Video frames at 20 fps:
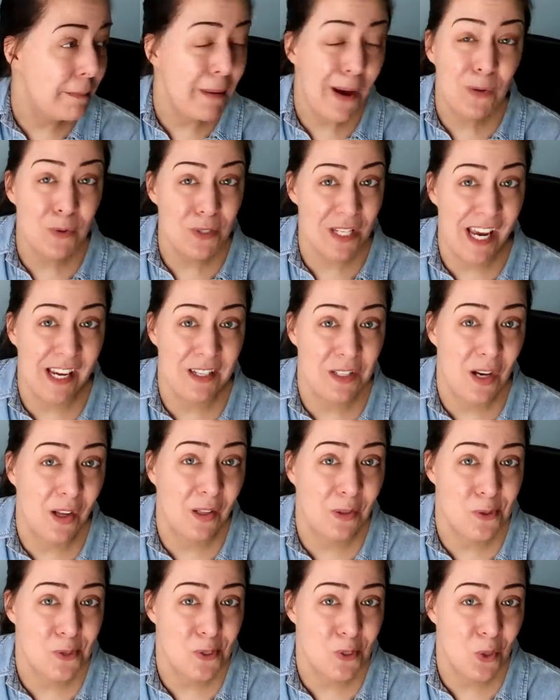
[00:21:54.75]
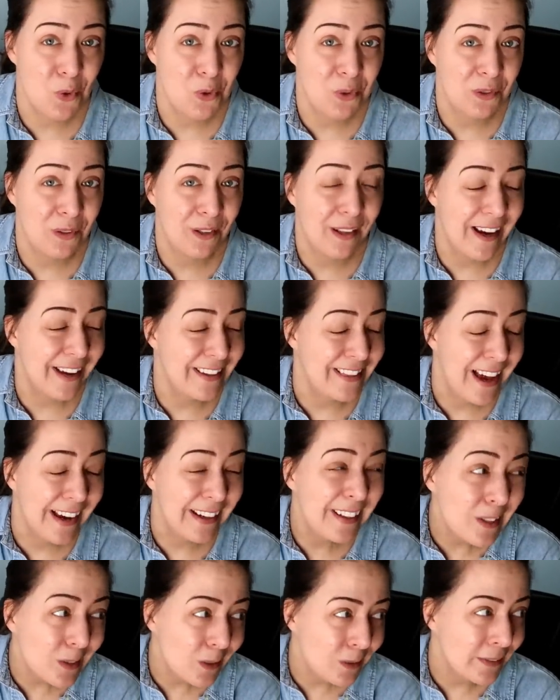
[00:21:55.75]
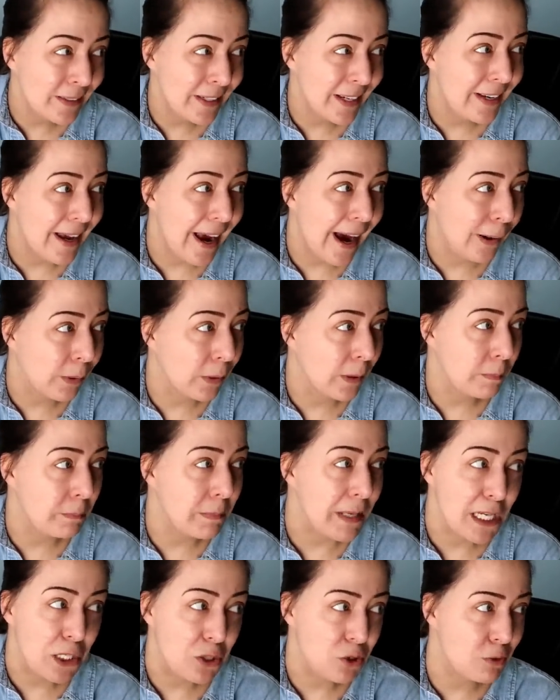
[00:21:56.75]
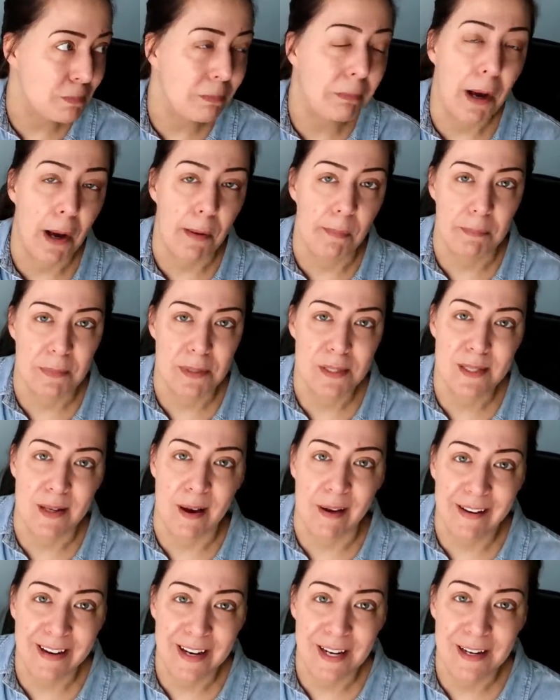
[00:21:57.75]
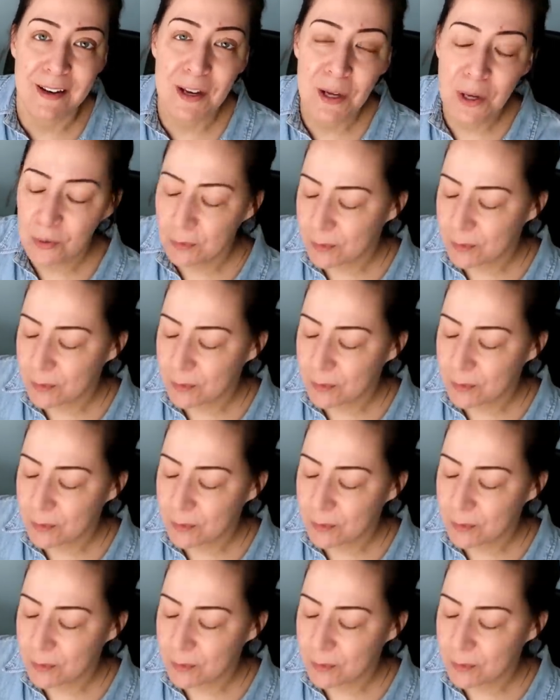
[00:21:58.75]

about ten dollars total, and that included our beach bum sign,